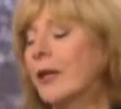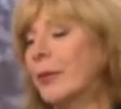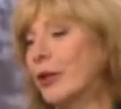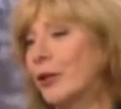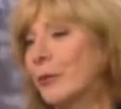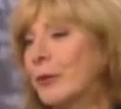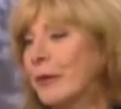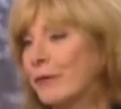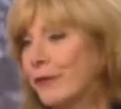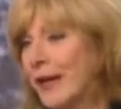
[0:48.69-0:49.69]
but it also put
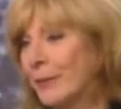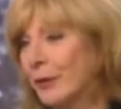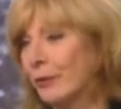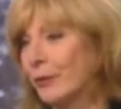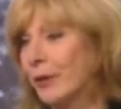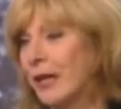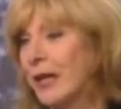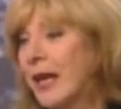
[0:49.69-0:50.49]
my family through that.